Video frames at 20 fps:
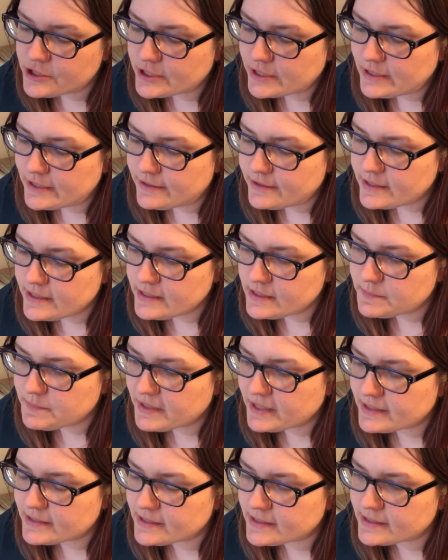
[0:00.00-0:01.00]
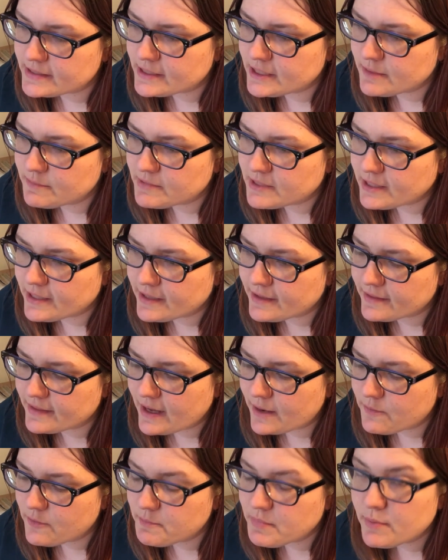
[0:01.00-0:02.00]
clearance because it seemed like
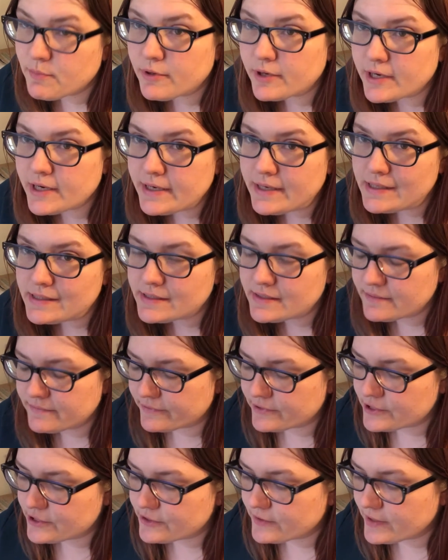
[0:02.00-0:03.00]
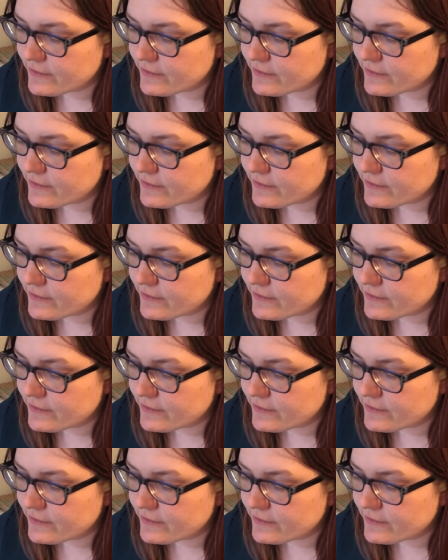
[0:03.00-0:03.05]
that would be pretty decent for toy